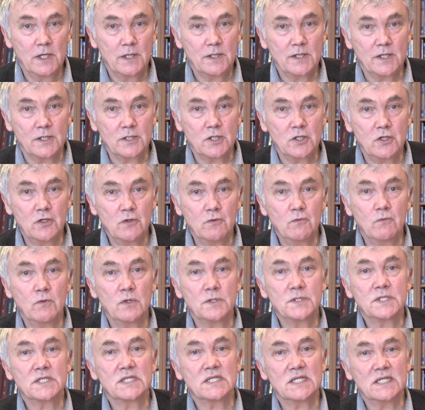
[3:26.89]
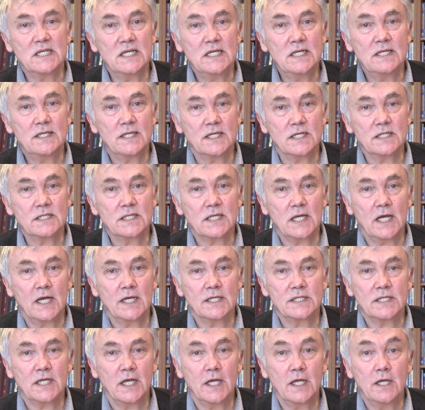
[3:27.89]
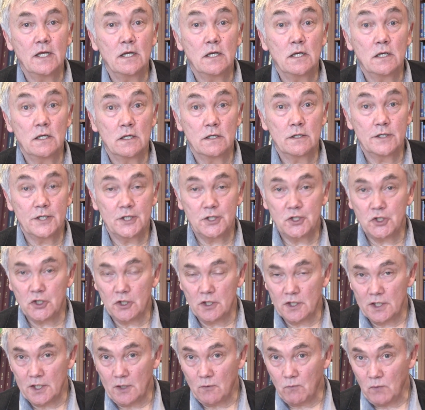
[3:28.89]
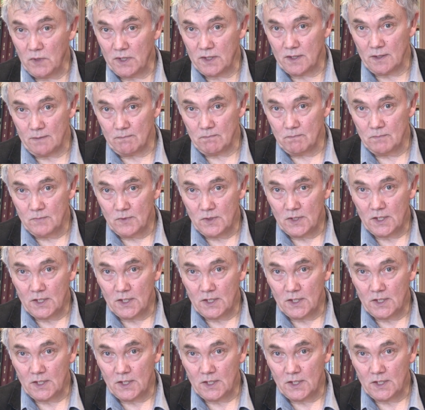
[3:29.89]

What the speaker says: that you will see this as a learning journey with them,